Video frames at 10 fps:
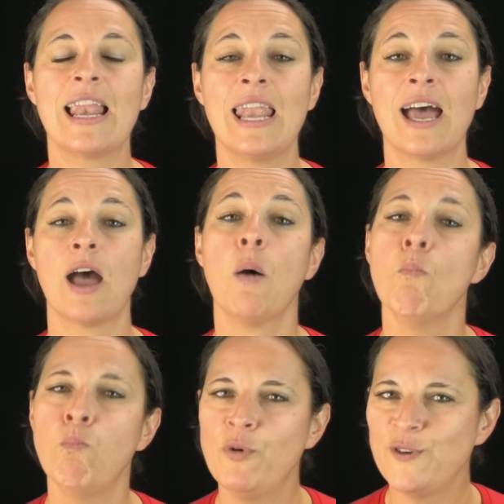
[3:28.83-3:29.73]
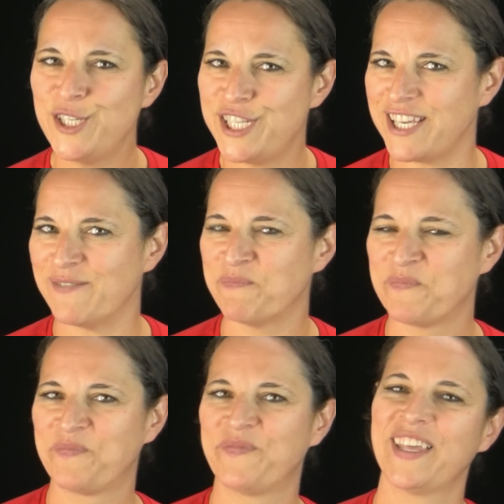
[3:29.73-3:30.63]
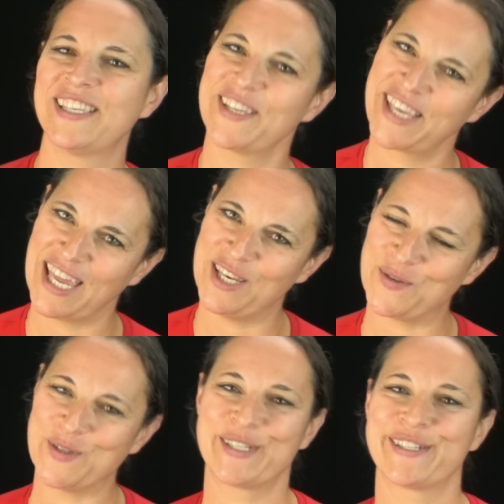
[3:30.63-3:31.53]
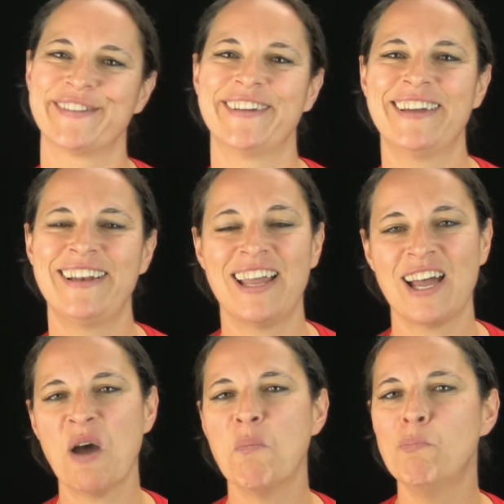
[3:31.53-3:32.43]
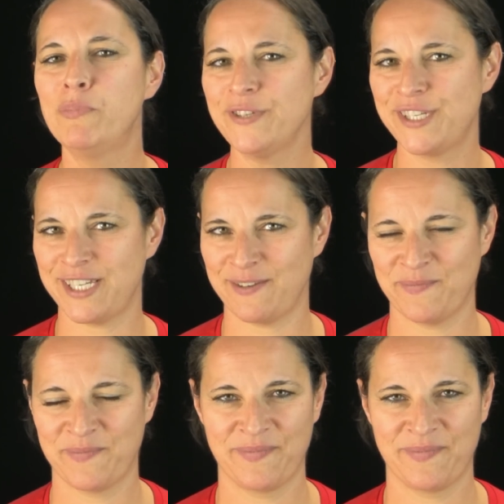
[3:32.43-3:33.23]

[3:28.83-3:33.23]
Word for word: La bougie, that's the candles. La bougie.